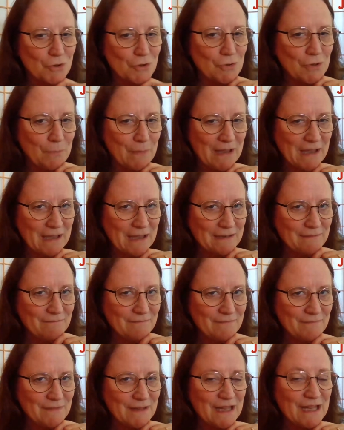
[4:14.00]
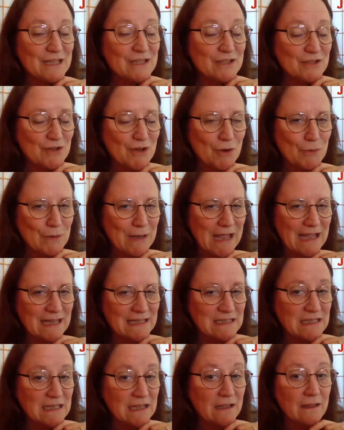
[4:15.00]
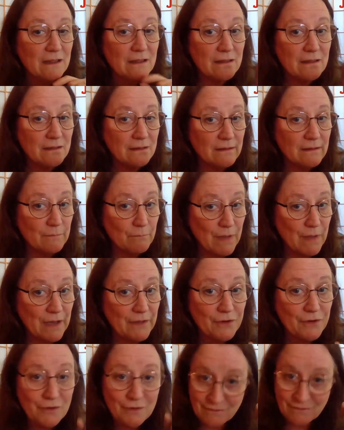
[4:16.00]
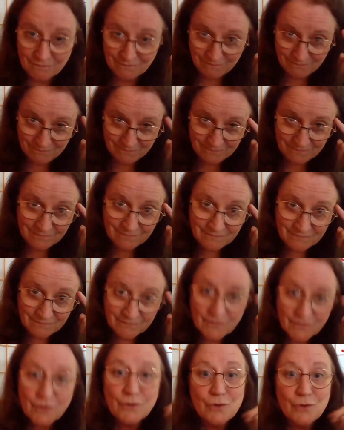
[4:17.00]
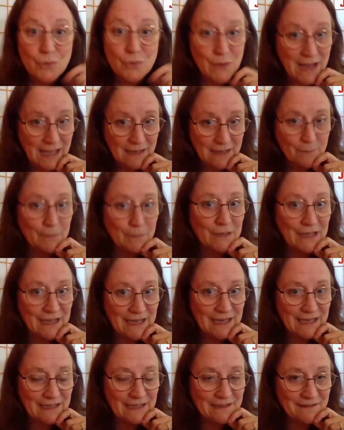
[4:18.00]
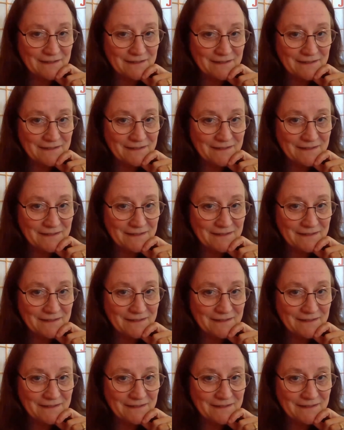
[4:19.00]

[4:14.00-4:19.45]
Jochebed is known as the mother who had a plan.